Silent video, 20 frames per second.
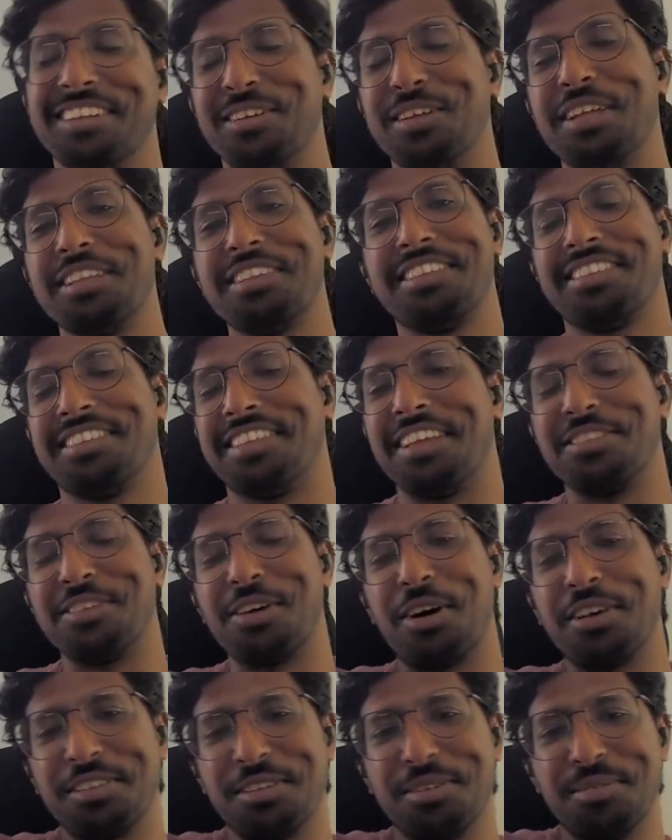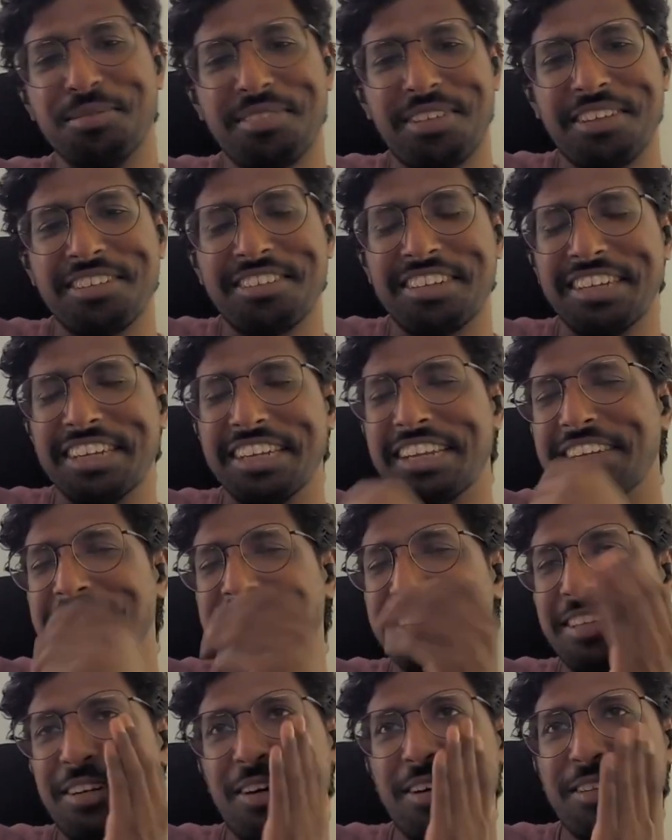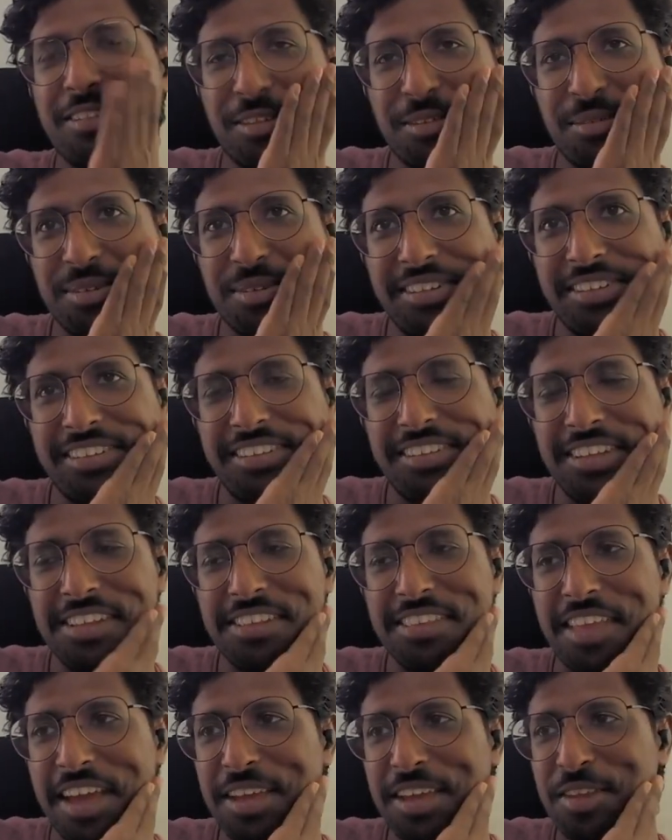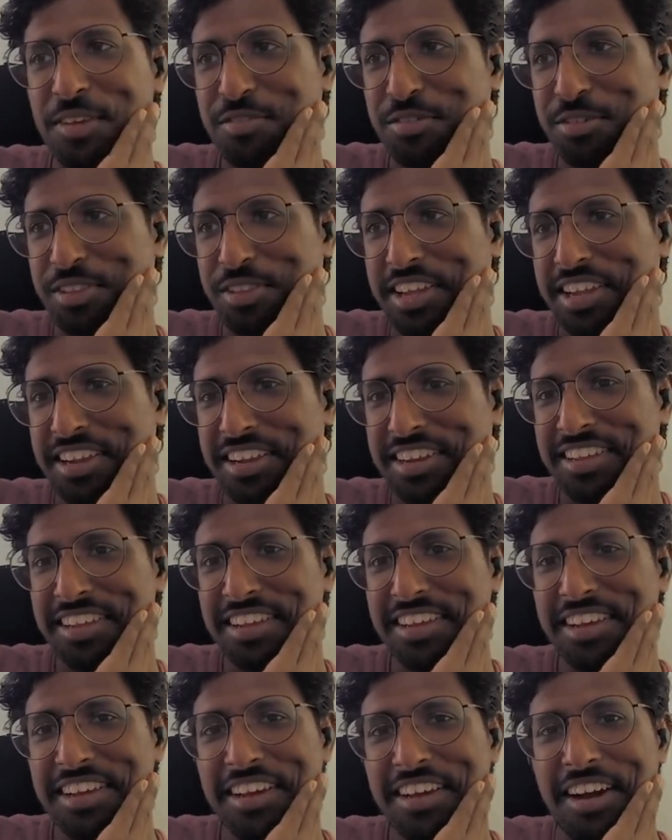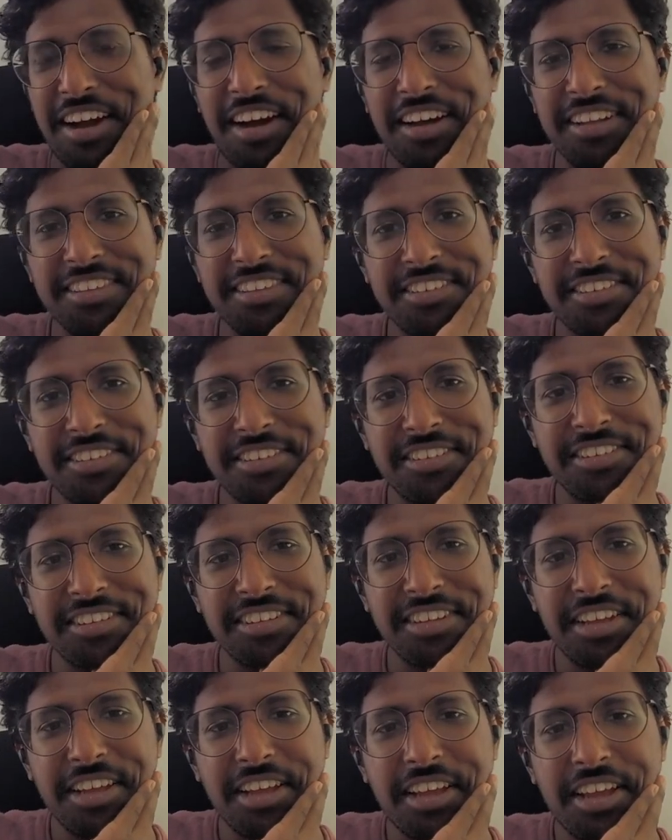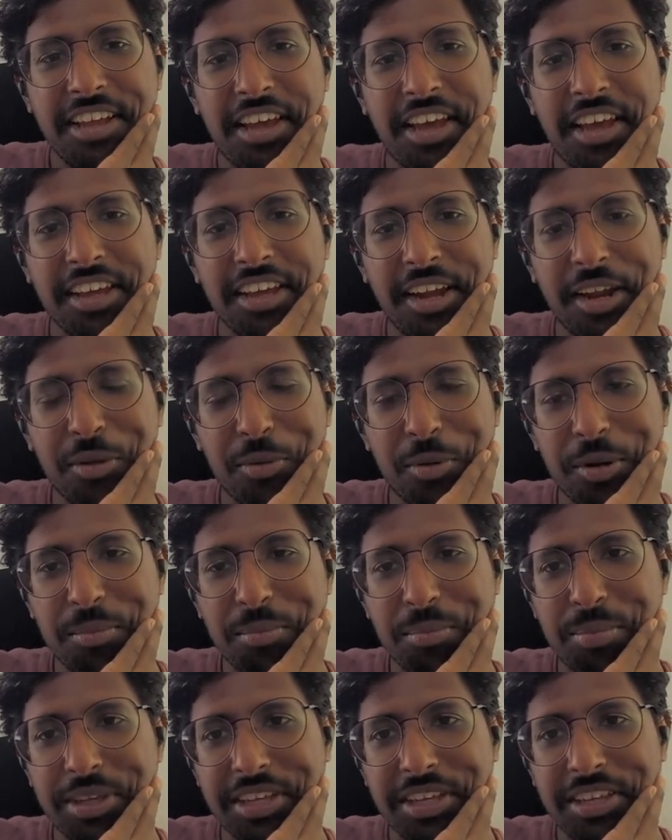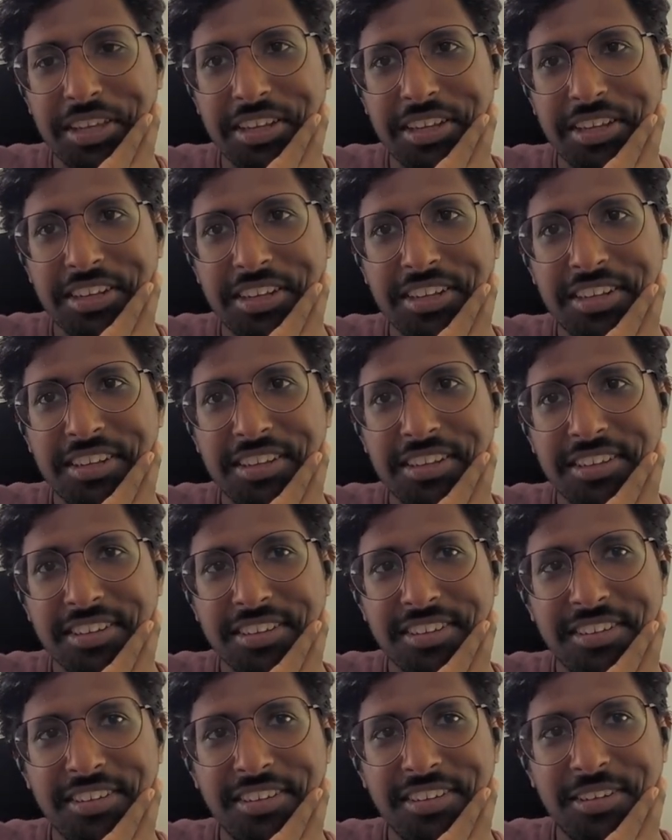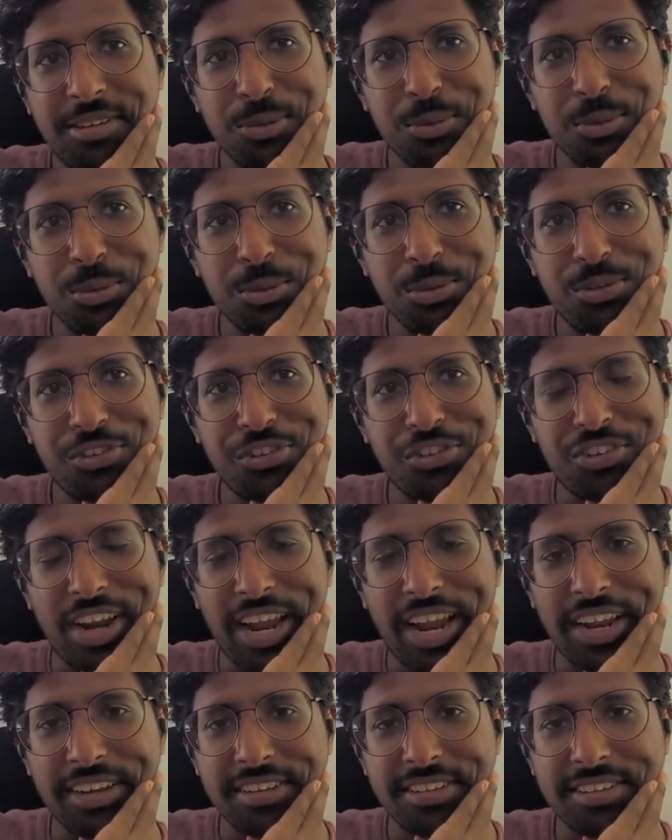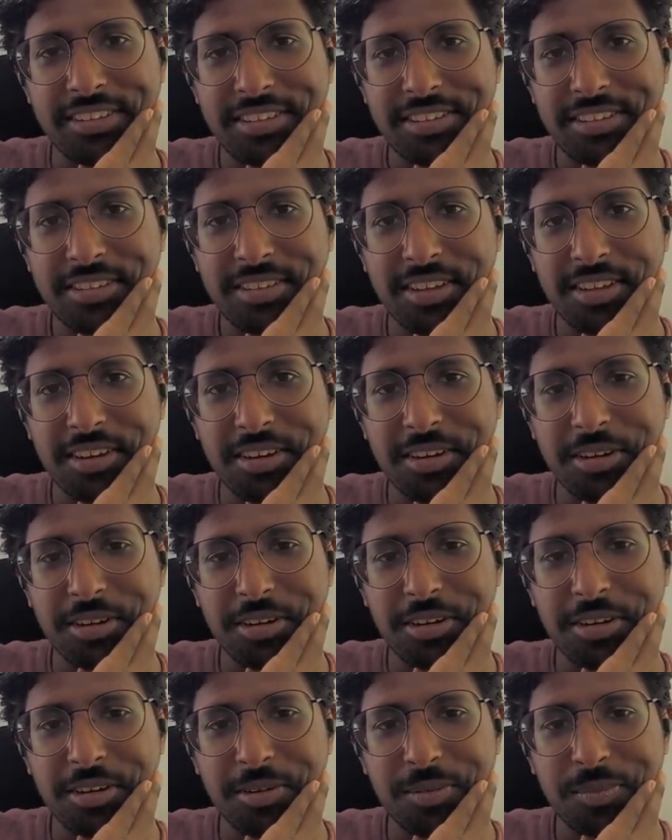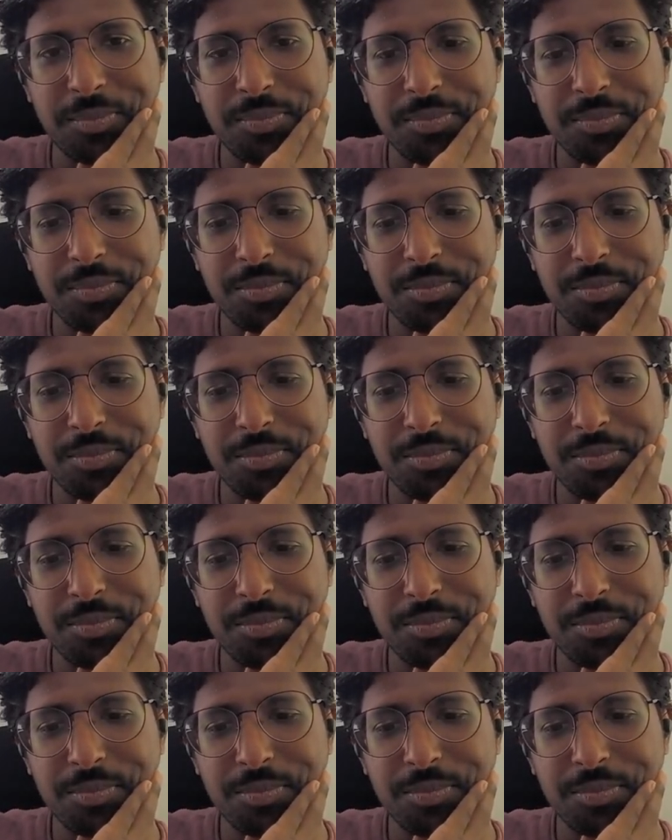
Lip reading: No, that's awesome. That's really, really awesome. And thank you for that answer. I kind of want to pick it two strands of